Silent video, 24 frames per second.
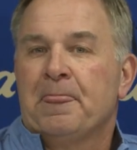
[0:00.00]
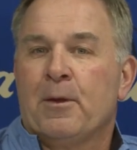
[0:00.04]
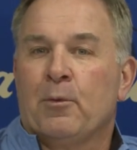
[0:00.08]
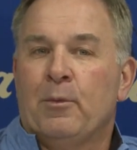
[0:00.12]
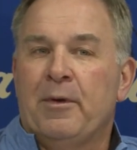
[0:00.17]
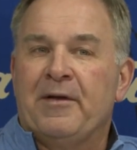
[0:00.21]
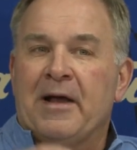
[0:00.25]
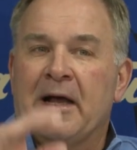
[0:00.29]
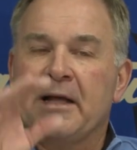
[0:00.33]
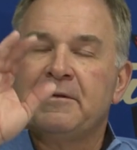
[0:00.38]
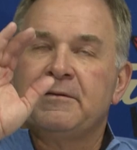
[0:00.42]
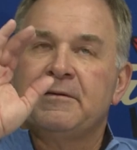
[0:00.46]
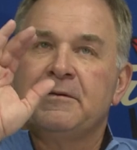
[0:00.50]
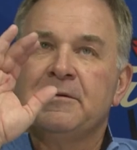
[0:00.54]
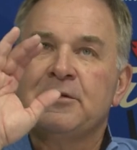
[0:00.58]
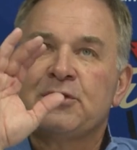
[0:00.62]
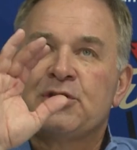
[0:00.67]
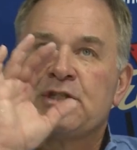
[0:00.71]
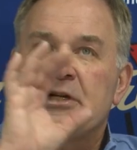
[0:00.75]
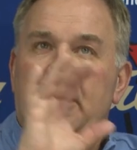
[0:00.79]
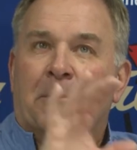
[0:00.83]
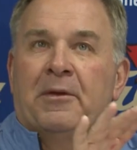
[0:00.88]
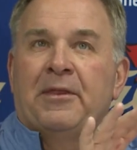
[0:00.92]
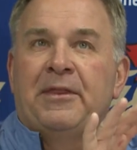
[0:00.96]
we've got
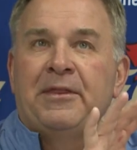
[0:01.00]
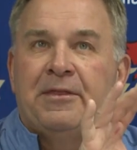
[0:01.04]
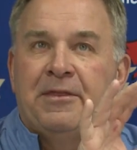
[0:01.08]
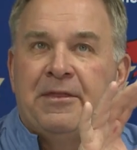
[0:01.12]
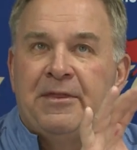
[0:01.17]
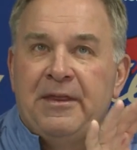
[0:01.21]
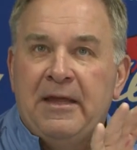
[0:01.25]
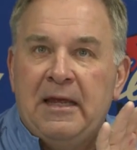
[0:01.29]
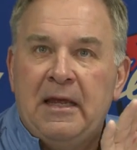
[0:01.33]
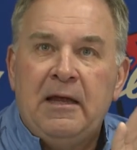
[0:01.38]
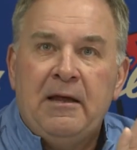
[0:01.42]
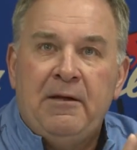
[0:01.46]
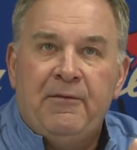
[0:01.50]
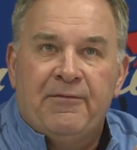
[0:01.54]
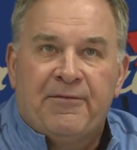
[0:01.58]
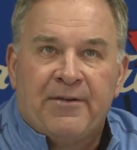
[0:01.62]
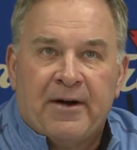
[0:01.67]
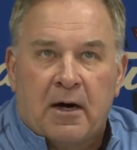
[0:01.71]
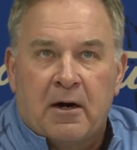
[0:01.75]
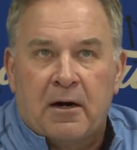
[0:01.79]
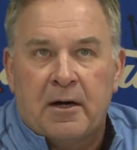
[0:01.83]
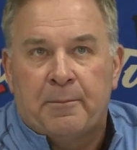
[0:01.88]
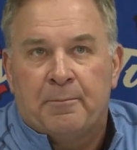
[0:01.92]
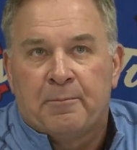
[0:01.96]
some of the
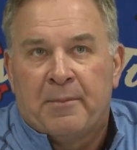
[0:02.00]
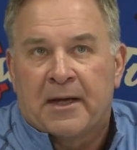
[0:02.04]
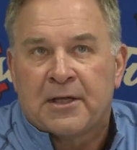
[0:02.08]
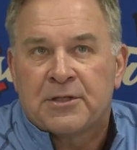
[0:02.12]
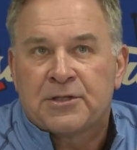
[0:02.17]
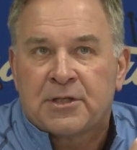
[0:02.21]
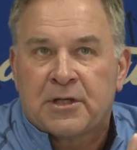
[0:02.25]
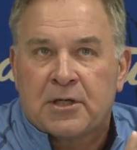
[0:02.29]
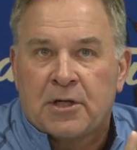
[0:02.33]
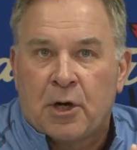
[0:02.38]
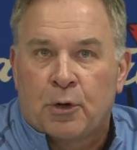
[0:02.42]
very best